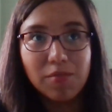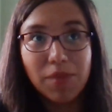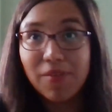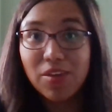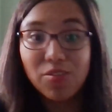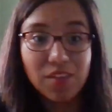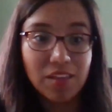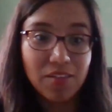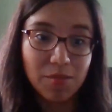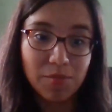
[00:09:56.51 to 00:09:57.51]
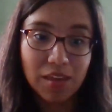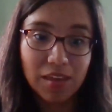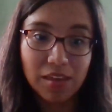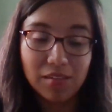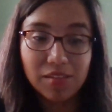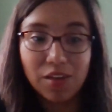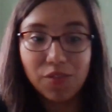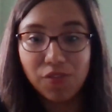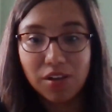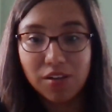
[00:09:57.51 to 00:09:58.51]
maybe using something
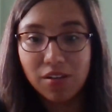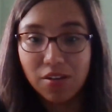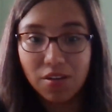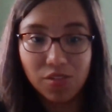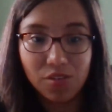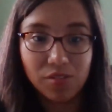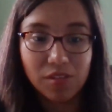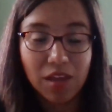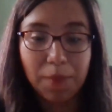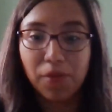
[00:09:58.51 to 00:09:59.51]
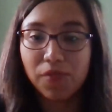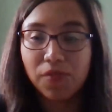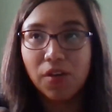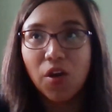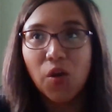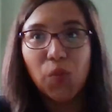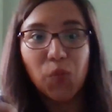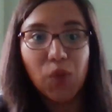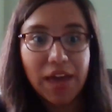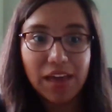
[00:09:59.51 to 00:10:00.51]
different, another type of
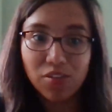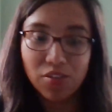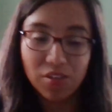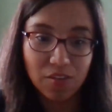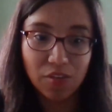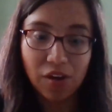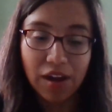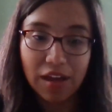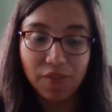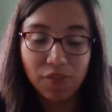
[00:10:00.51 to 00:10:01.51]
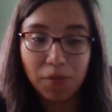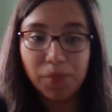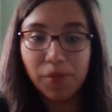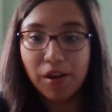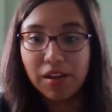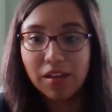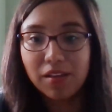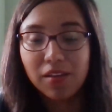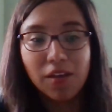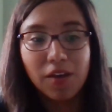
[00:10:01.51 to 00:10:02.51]
way to describe your product,